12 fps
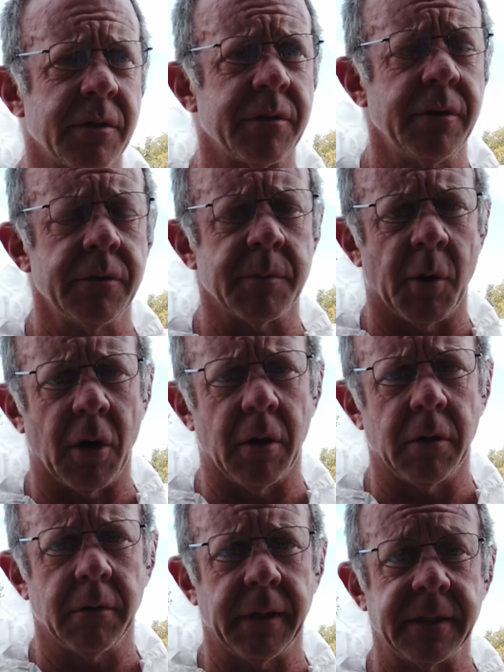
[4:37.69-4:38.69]
are too
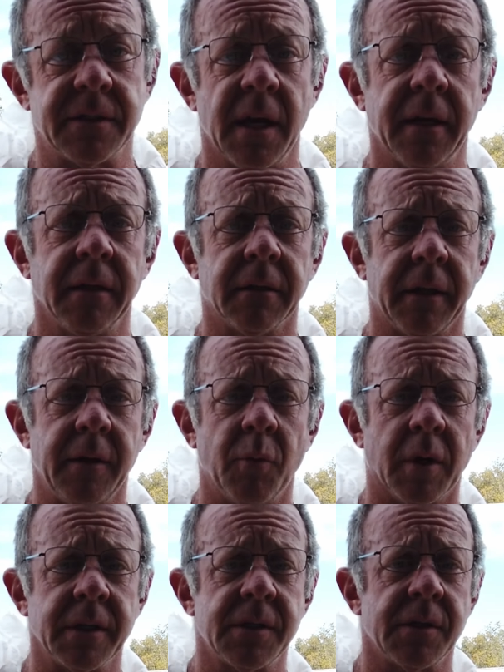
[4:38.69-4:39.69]
small, and secondly,
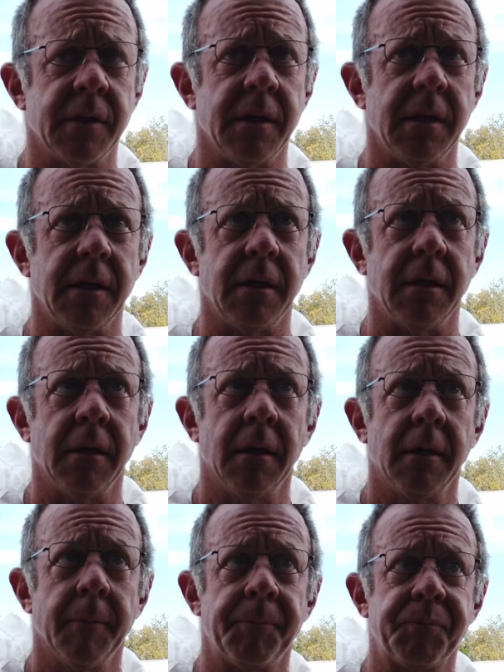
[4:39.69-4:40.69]
once the
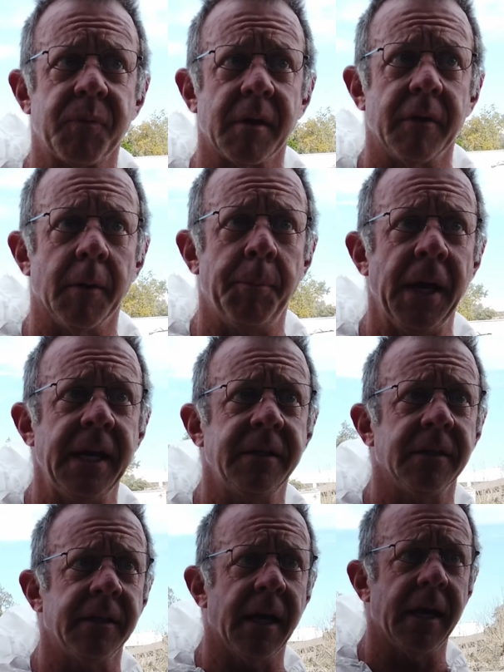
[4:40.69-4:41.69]
the
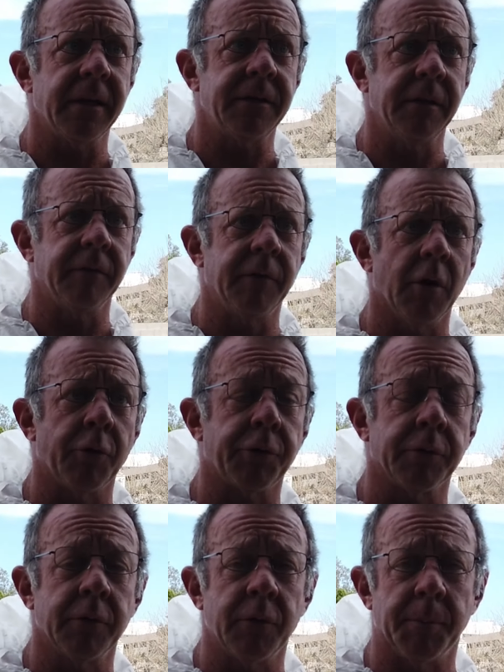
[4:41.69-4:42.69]
paint and the additive go
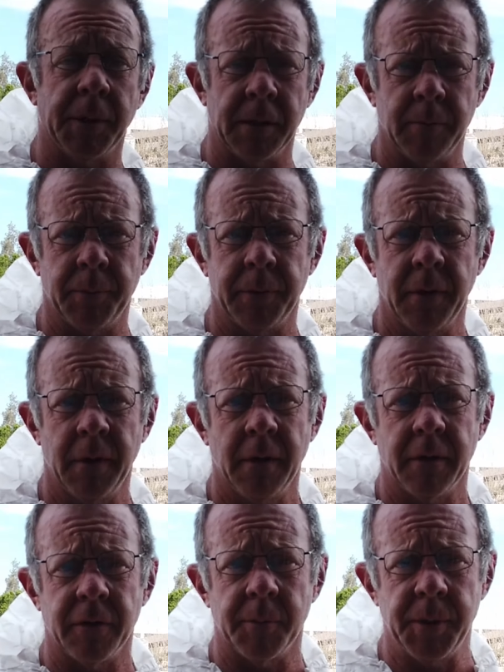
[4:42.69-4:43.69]
through the pump,
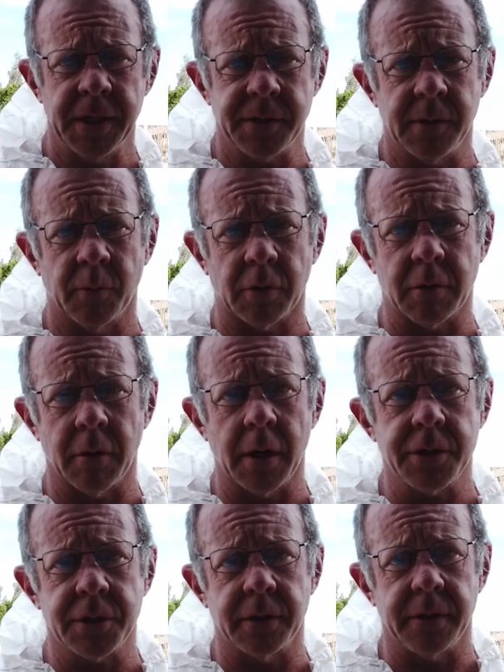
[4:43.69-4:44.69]
the piston will
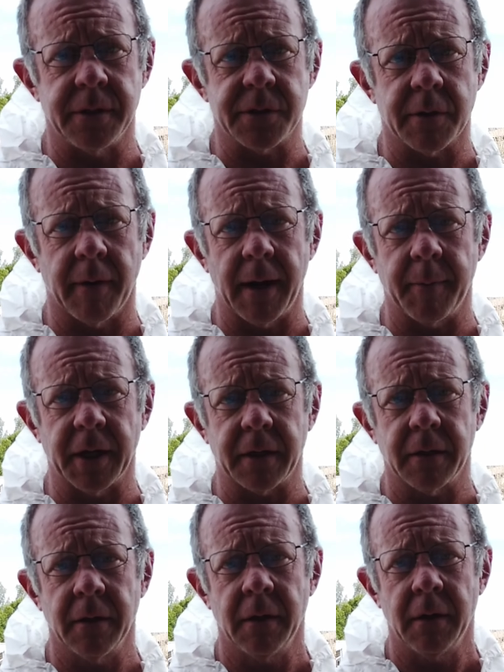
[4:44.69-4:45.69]
crush the ceramic
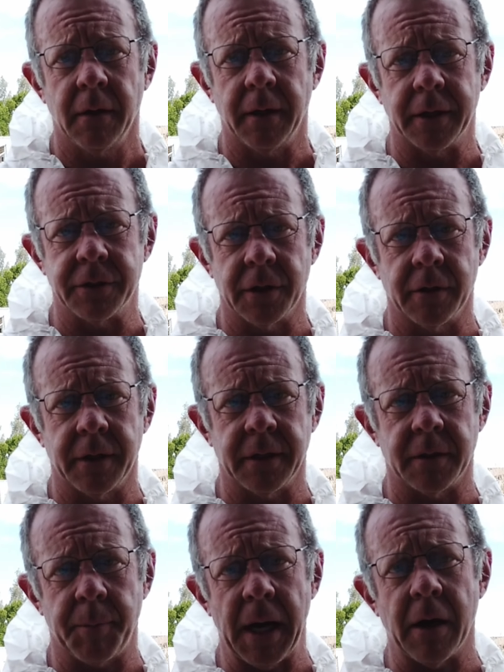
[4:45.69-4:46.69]
and turn it
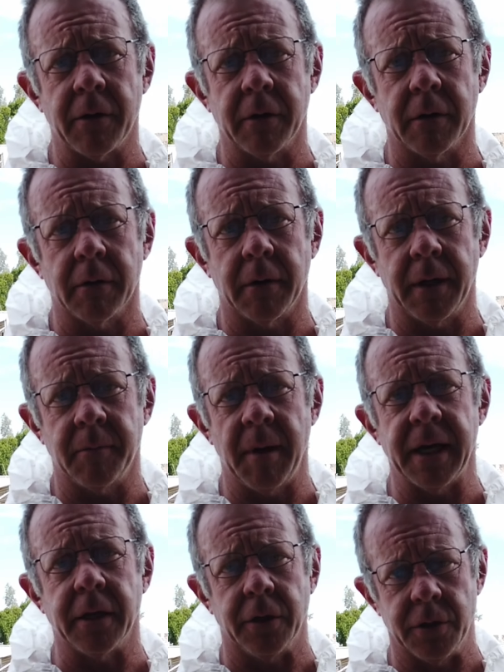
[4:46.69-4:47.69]
into powder and
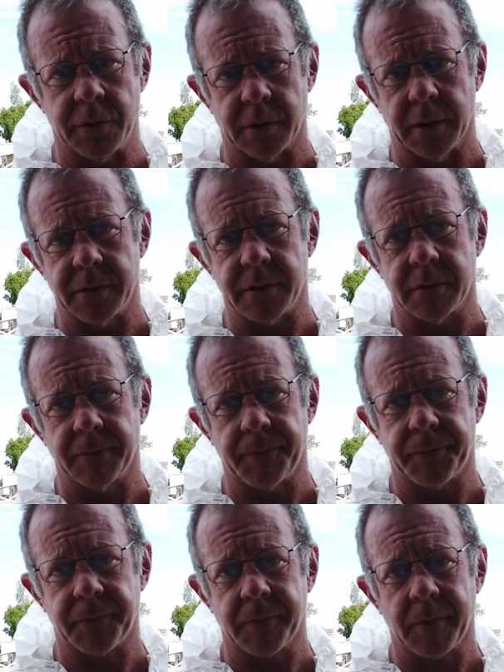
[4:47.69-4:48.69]
make it
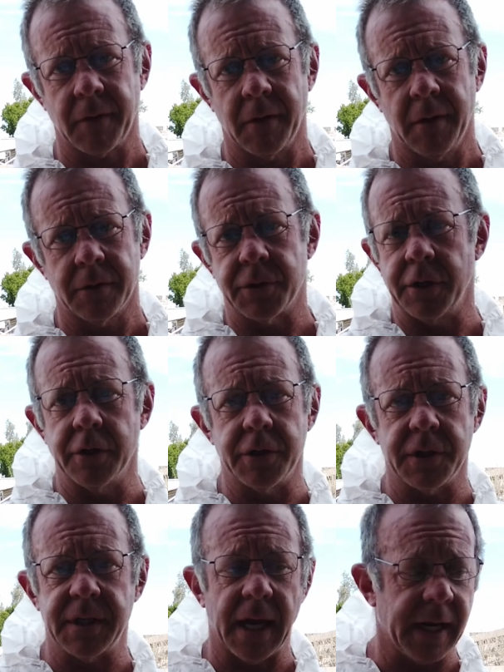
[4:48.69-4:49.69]
useless. Yes. So you're just